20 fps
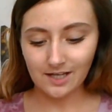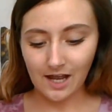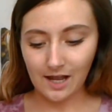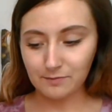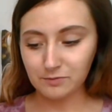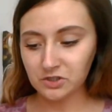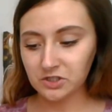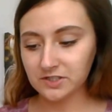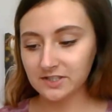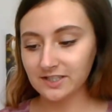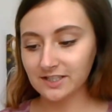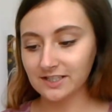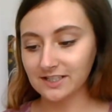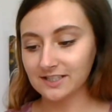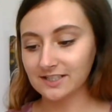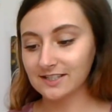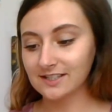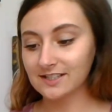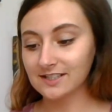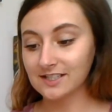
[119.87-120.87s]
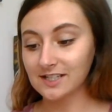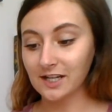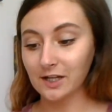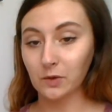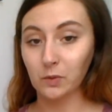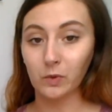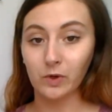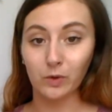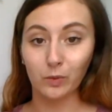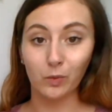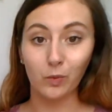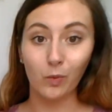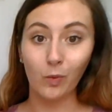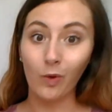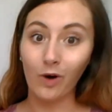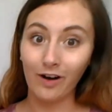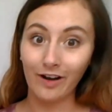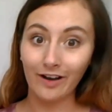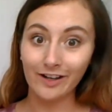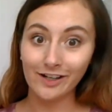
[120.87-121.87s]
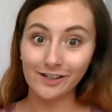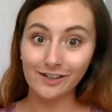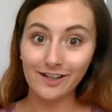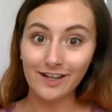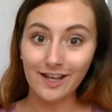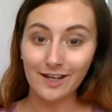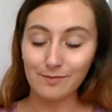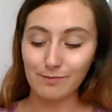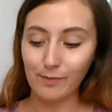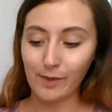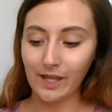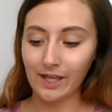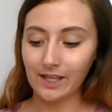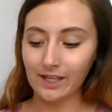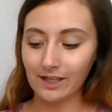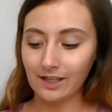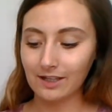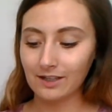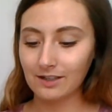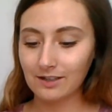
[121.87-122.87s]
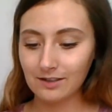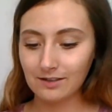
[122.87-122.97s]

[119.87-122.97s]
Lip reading: gonna stick with one and make it